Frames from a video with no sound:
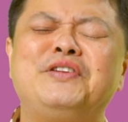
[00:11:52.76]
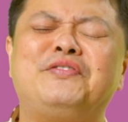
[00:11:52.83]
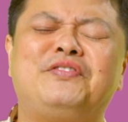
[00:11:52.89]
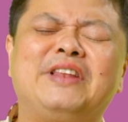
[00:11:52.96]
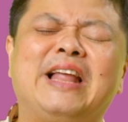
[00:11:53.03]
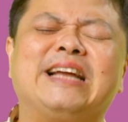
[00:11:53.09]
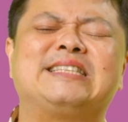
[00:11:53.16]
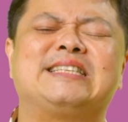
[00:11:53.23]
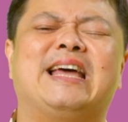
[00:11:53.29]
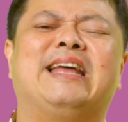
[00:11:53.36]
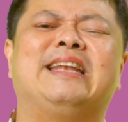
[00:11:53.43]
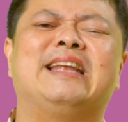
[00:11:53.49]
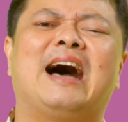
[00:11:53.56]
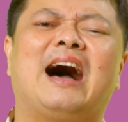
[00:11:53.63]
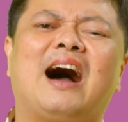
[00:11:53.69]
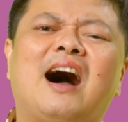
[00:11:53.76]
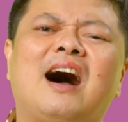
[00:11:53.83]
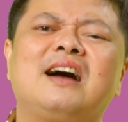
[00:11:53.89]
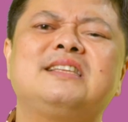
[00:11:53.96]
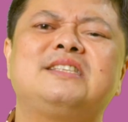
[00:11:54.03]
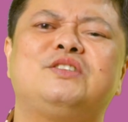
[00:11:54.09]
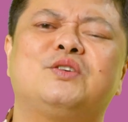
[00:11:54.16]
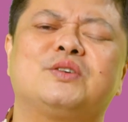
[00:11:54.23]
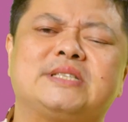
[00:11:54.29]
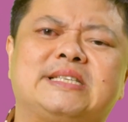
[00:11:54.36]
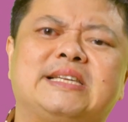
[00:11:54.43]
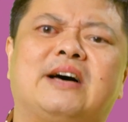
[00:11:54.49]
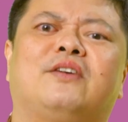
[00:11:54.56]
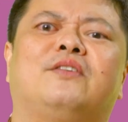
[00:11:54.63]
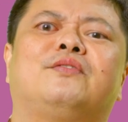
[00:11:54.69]
Reflect and ask
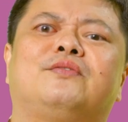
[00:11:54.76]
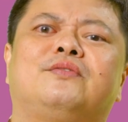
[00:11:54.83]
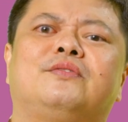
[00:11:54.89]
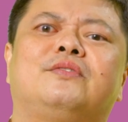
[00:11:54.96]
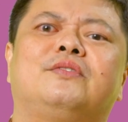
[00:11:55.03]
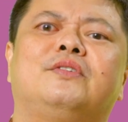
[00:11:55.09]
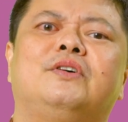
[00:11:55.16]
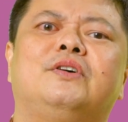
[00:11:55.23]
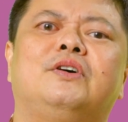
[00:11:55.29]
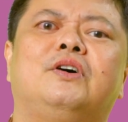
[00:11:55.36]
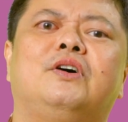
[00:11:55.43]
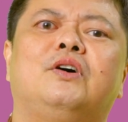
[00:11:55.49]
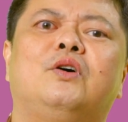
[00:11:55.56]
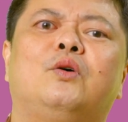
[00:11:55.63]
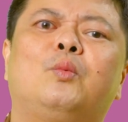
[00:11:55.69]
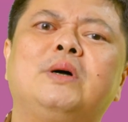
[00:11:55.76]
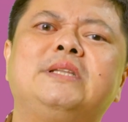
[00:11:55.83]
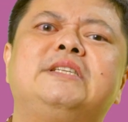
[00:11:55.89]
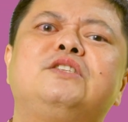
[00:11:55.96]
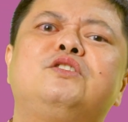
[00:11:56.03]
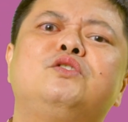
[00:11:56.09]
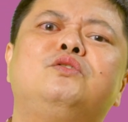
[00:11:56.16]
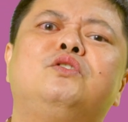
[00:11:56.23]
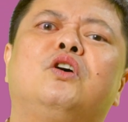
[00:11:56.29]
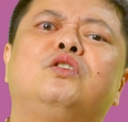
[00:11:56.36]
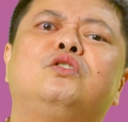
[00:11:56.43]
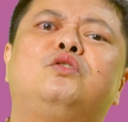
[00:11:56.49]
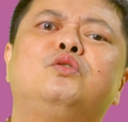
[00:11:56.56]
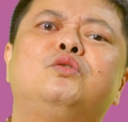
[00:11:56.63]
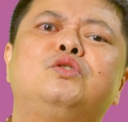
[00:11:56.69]
yourself, what did you
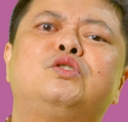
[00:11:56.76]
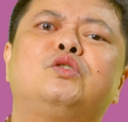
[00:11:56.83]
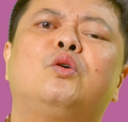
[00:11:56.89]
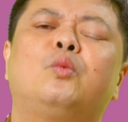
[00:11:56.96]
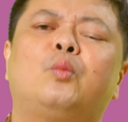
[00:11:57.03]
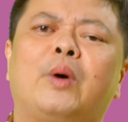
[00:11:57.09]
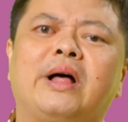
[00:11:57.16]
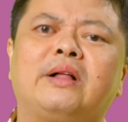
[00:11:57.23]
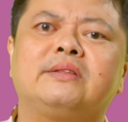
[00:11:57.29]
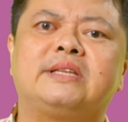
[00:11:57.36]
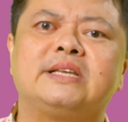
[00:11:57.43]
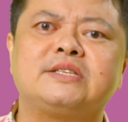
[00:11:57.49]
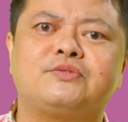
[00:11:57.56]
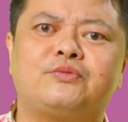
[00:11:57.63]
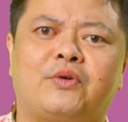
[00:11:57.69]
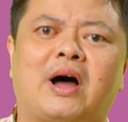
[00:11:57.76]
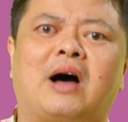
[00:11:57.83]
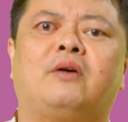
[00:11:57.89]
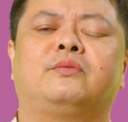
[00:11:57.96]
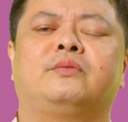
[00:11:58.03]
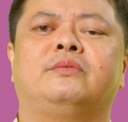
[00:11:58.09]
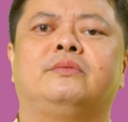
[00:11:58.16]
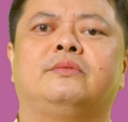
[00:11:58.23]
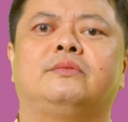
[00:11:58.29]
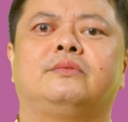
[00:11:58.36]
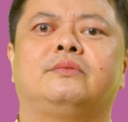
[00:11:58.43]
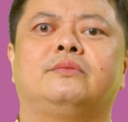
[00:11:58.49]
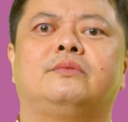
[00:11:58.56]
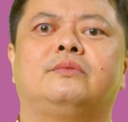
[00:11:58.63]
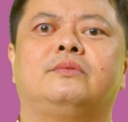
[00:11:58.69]
not do so well this round?
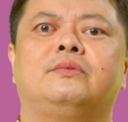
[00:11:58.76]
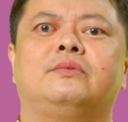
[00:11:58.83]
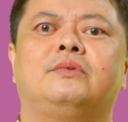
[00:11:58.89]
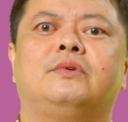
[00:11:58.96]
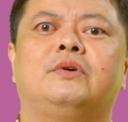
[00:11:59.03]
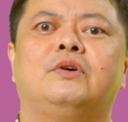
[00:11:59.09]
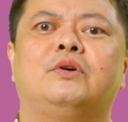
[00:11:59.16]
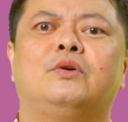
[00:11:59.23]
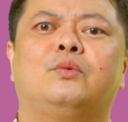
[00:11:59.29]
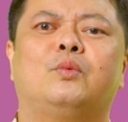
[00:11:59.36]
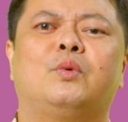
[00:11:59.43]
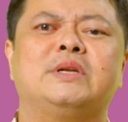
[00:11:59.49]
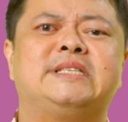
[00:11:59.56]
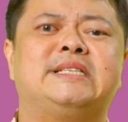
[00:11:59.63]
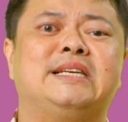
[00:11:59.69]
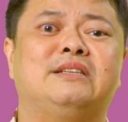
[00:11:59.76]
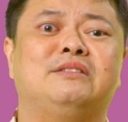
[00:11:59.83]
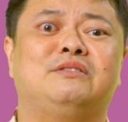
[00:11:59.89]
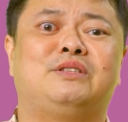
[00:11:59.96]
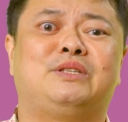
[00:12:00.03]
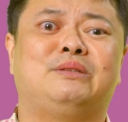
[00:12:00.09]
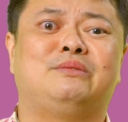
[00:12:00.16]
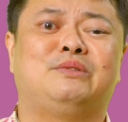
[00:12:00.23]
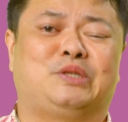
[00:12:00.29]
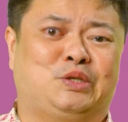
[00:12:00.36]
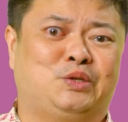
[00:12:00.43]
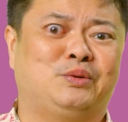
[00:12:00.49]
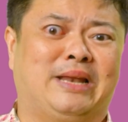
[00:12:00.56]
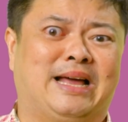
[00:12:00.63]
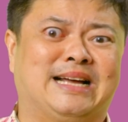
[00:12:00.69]
Was it
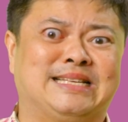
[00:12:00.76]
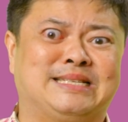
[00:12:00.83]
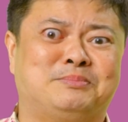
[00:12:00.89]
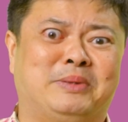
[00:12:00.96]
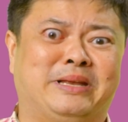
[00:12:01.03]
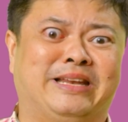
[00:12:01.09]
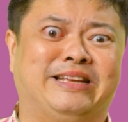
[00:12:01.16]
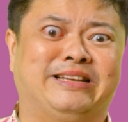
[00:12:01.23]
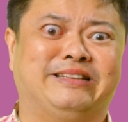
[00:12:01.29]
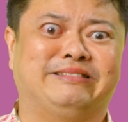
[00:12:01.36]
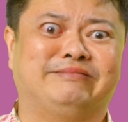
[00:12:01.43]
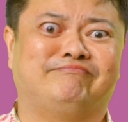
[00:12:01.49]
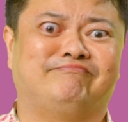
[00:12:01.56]
too last minute?